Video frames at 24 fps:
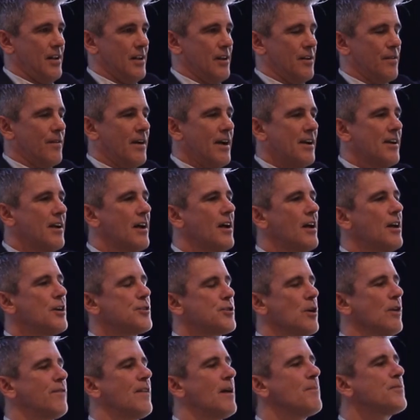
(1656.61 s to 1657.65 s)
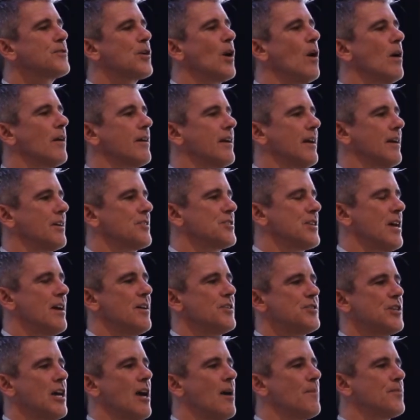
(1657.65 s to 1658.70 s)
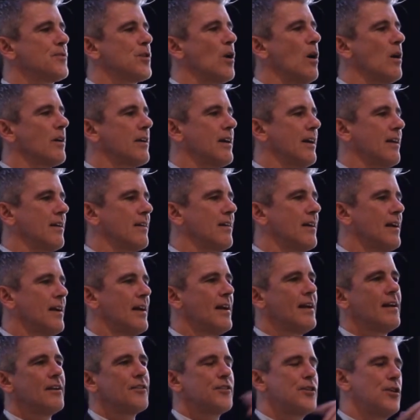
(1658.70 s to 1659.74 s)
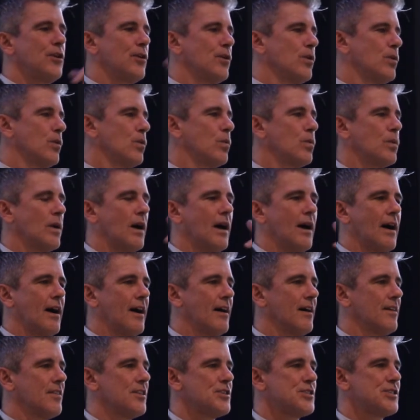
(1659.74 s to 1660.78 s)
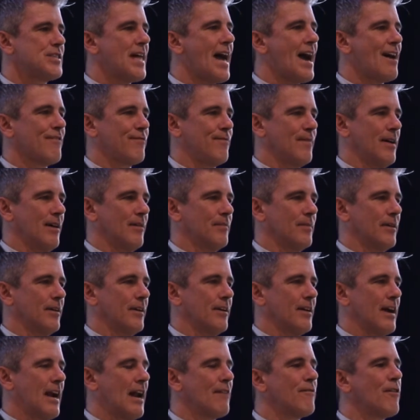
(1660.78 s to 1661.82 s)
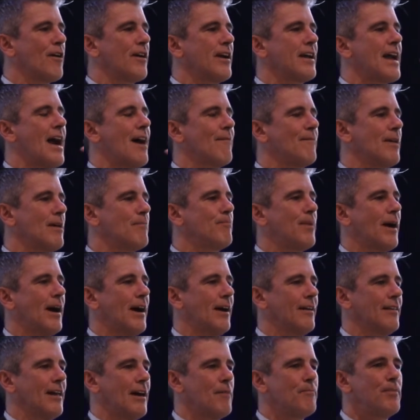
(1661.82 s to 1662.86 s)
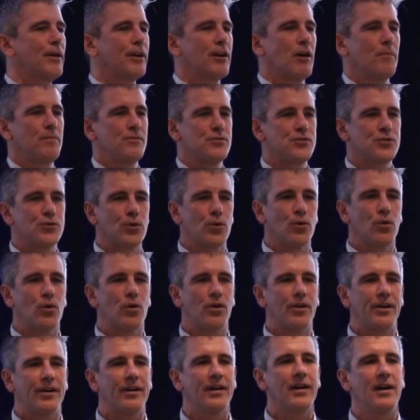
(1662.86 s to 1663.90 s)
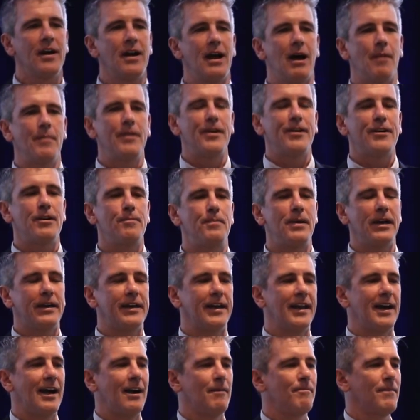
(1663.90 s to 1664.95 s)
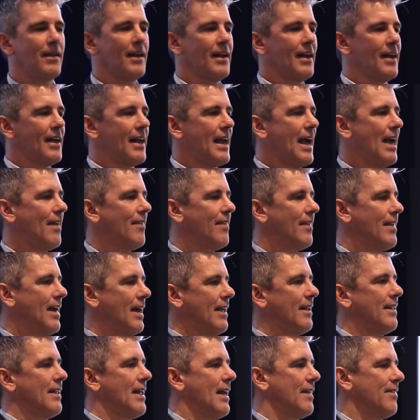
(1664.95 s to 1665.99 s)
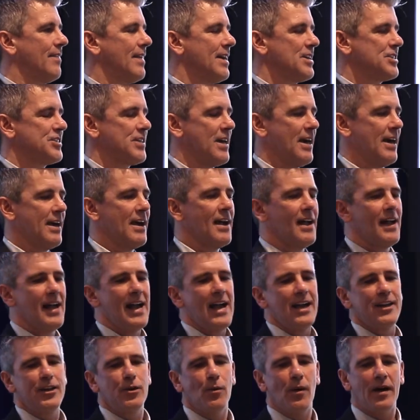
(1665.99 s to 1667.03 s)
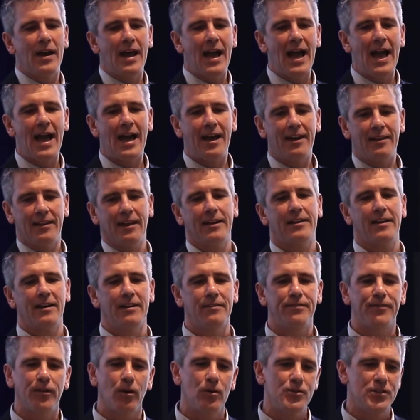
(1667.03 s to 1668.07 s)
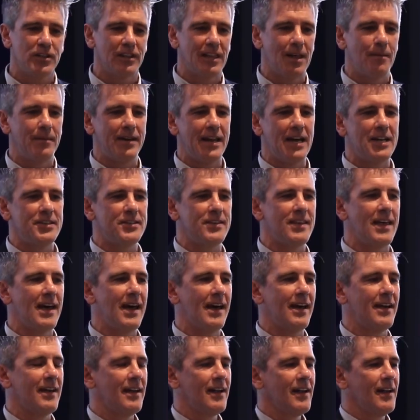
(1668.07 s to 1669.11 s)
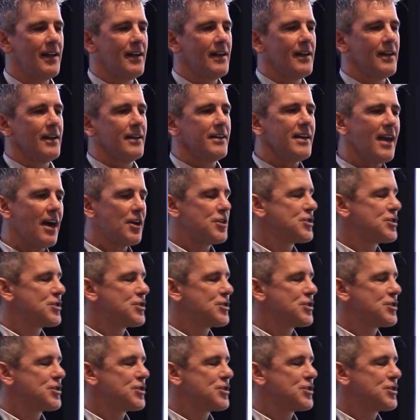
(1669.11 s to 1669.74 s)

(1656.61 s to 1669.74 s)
right? So if I'm talking, say, say I'm talking to uh, the staff member and I've already had my buy online, pick up in store order, I'm here to pick it up, and, and, and they say, hey, do you want to add like a frozen lemonade to that? Yeah,